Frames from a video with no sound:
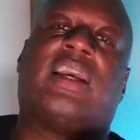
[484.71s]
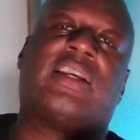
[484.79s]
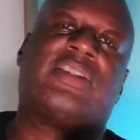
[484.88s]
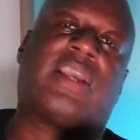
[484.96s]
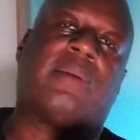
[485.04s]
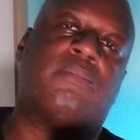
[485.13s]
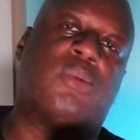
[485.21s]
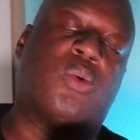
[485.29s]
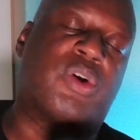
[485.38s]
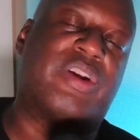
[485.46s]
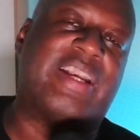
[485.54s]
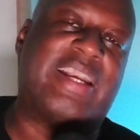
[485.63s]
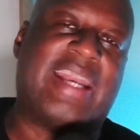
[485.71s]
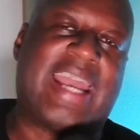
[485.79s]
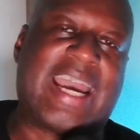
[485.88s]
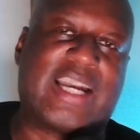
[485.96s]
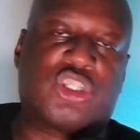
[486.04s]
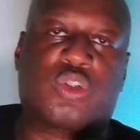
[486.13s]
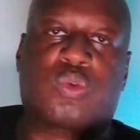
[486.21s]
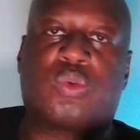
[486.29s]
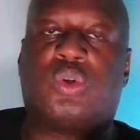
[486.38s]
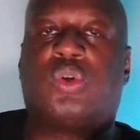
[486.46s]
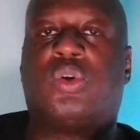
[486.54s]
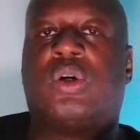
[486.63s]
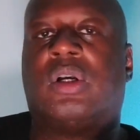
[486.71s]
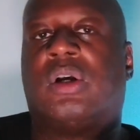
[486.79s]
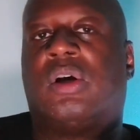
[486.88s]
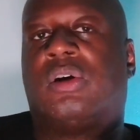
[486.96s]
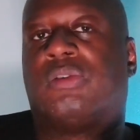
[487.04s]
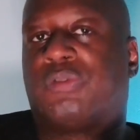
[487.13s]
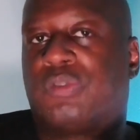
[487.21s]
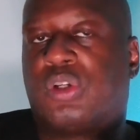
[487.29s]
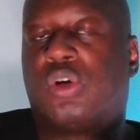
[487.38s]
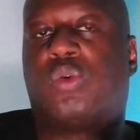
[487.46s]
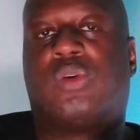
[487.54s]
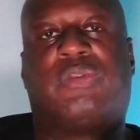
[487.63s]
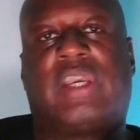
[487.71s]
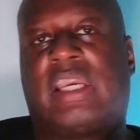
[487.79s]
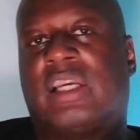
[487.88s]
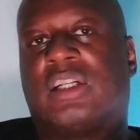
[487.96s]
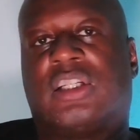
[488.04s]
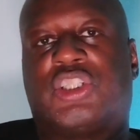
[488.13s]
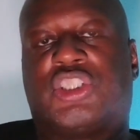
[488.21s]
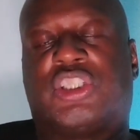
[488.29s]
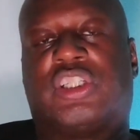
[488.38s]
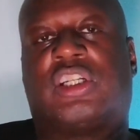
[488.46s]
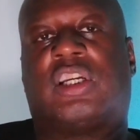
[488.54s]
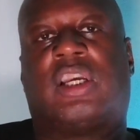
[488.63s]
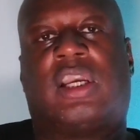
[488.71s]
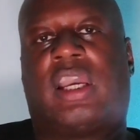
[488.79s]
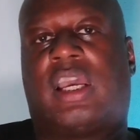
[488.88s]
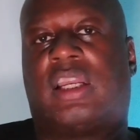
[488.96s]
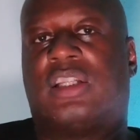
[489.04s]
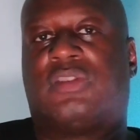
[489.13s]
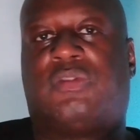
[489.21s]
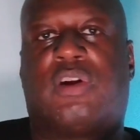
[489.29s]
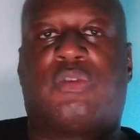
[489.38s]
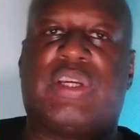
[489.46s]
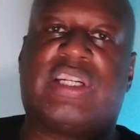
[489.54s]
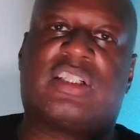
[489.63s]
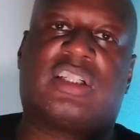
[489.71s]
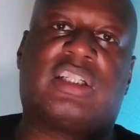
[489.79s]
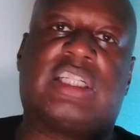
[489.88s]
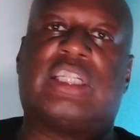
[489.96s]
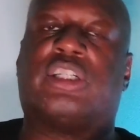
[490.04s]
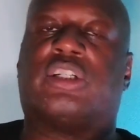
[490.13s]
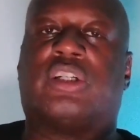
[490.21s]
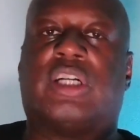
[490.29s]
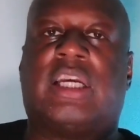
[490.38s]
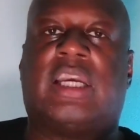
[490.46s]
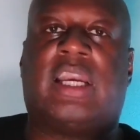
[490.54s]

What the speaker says: is a more natural flow of English, and it's very clear,